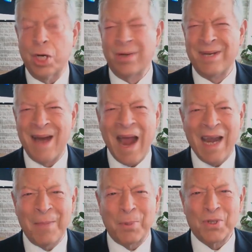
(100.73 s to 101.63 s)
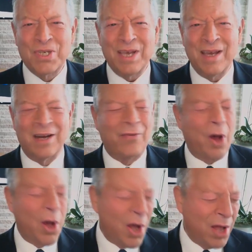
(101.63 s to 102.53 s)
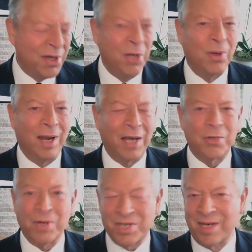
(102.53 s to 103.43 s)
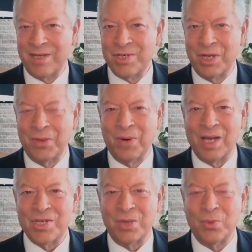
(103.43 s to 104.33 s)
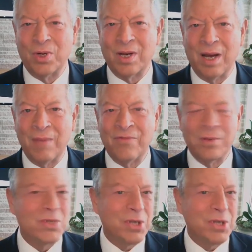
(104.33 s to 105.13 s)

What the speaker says: 90% of all new electricity generation will come from